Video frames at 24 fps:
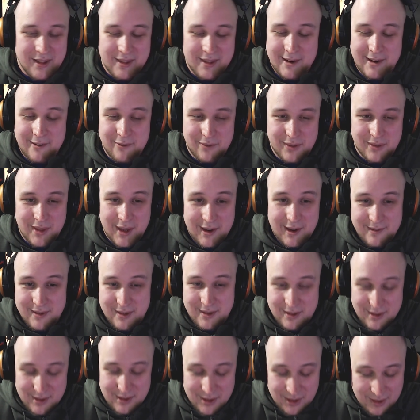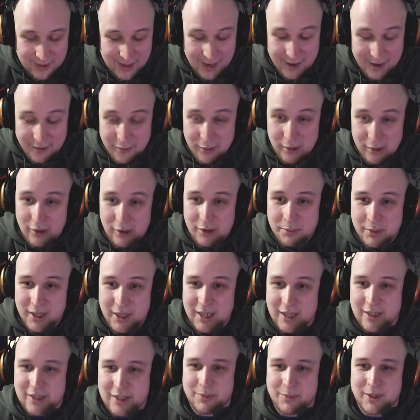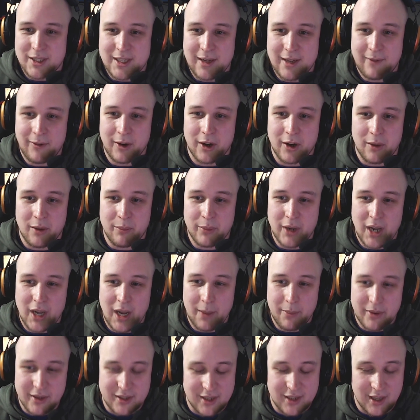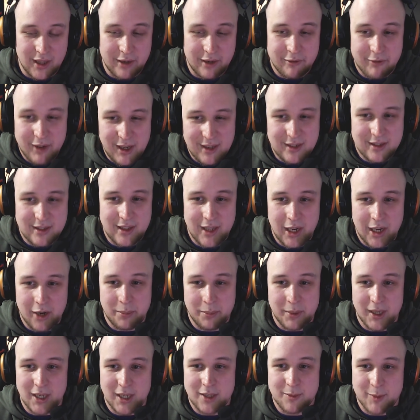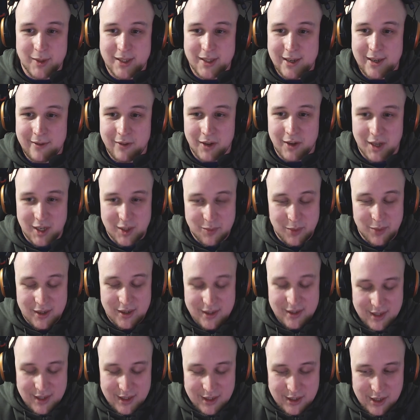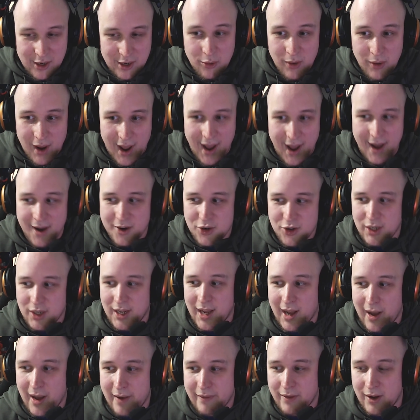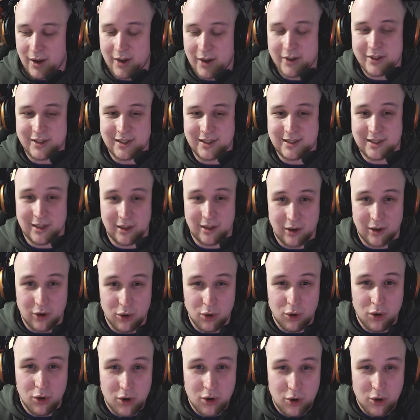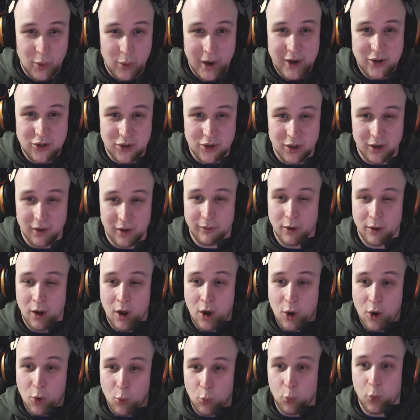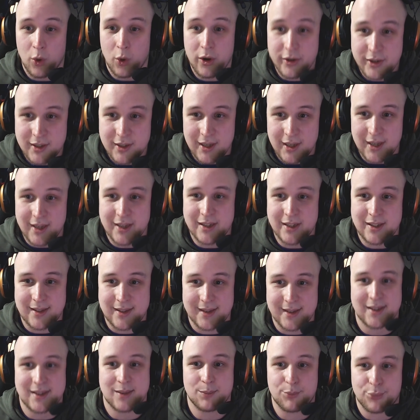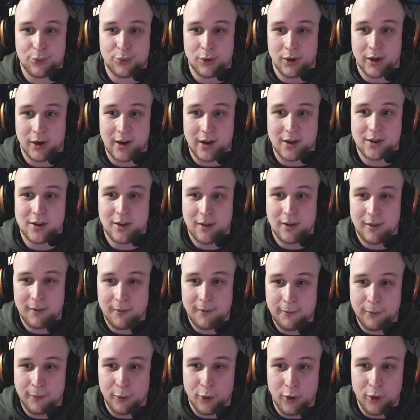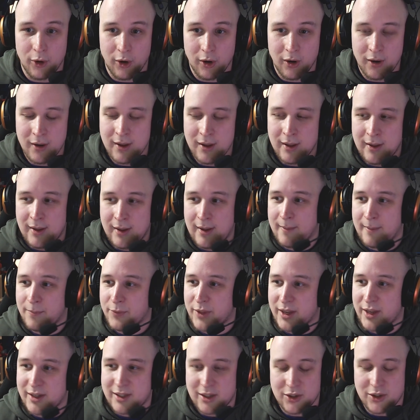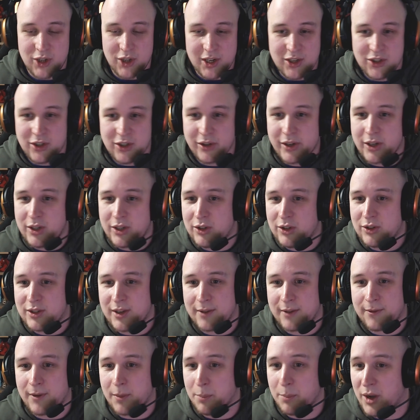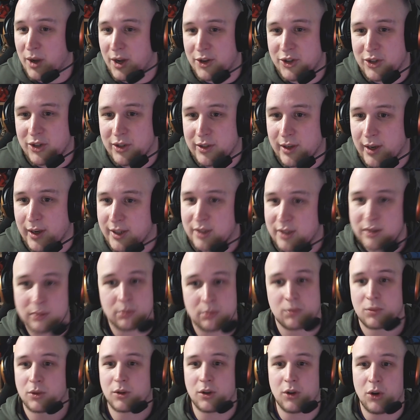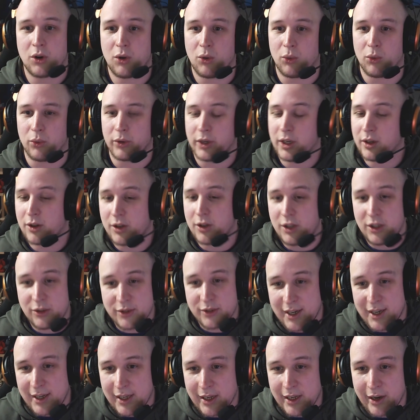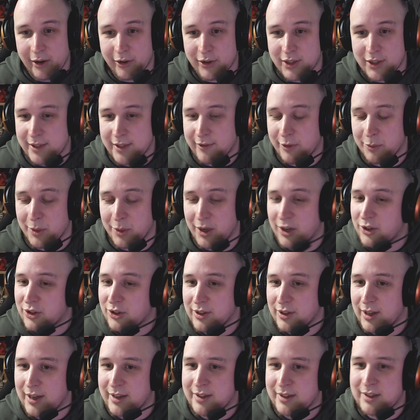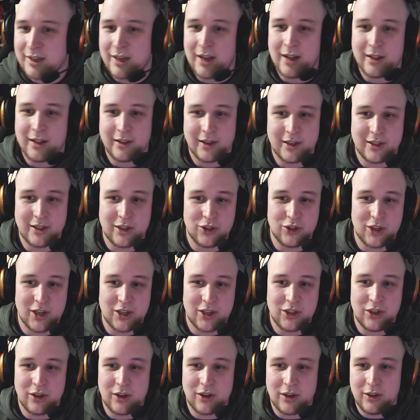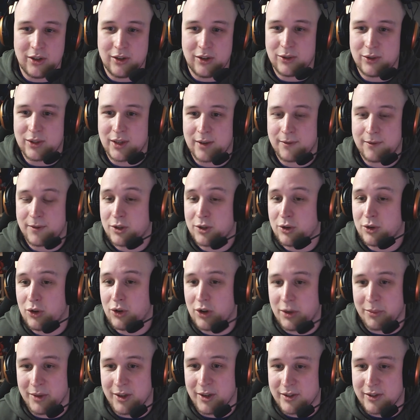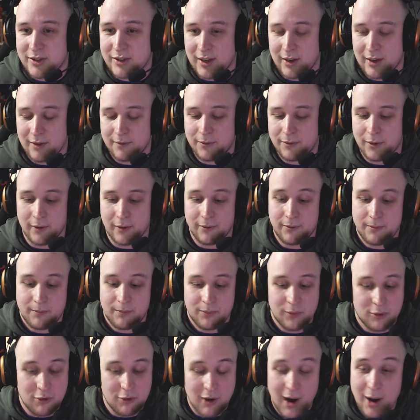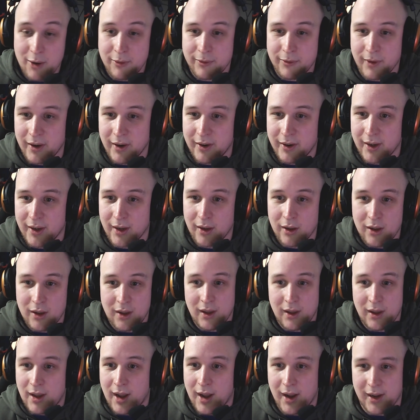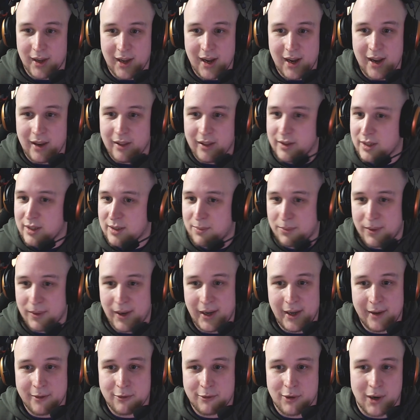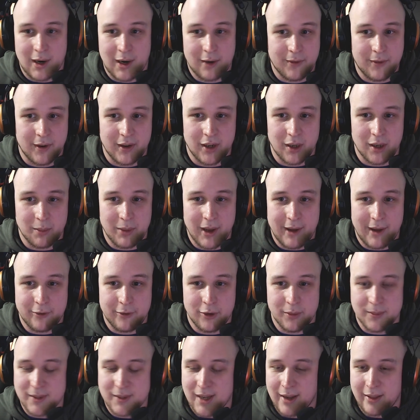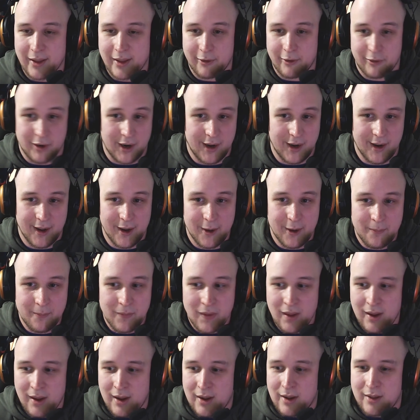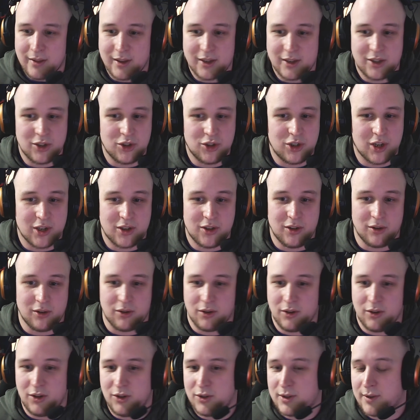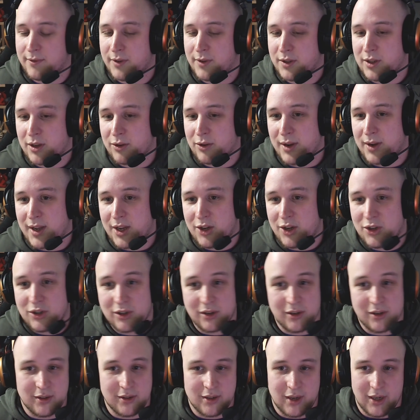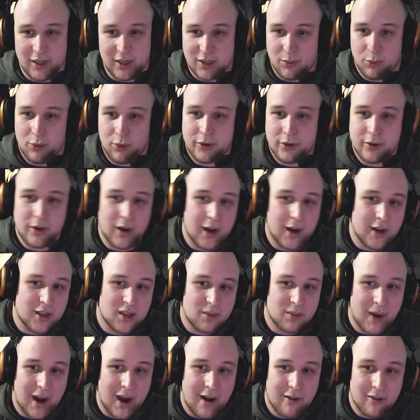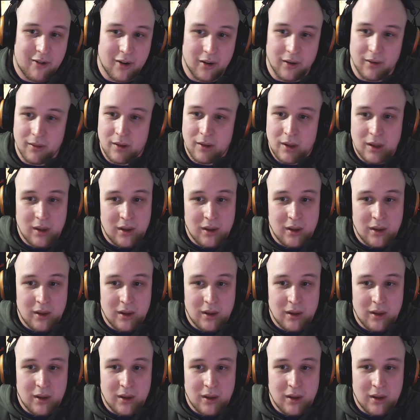They are not being specific on purpose, and the reason they're not being specific is because they don't actually have answers to the core question of what is this product for. They suggest you can use it for merchandise. Cool, you can use any currency for merchandise. They suggest you can use it for tournaments and for crowdfunding. Again, there's plenty of crowdfunding platforms out there right now. They suggest you can use it for donations, and it's more transparent.